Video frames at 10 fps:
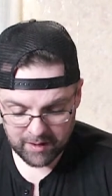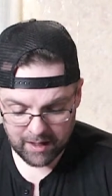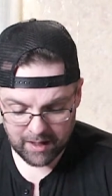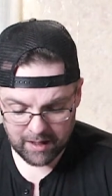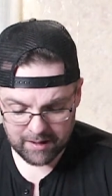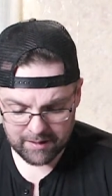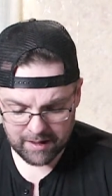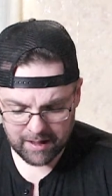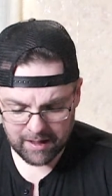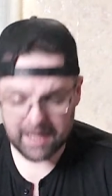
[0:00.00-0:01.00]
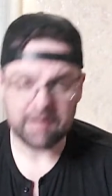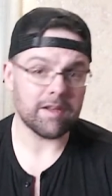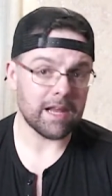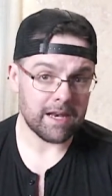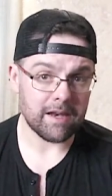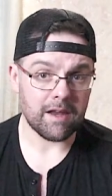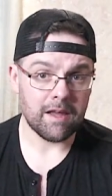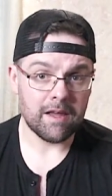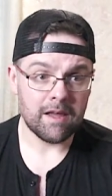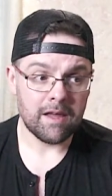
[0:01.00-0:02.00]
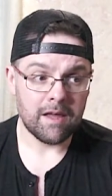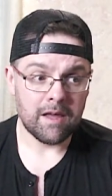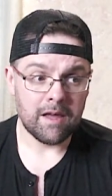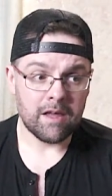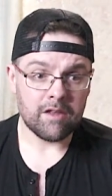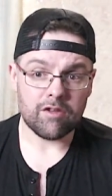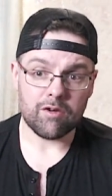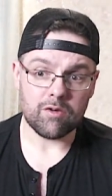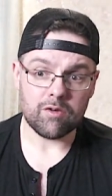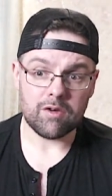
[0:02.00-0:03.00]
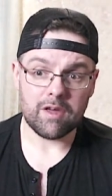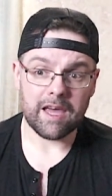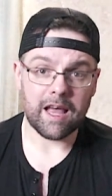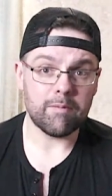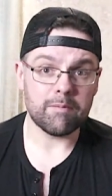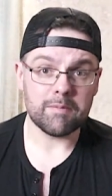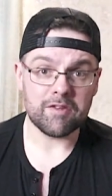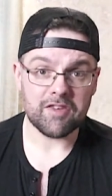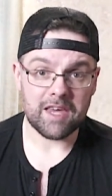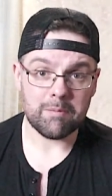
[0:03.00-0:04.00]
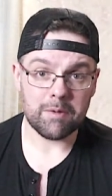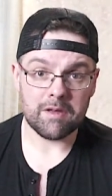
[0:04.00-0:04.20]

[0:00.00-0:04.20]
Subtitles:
and Evelyn to help him escape.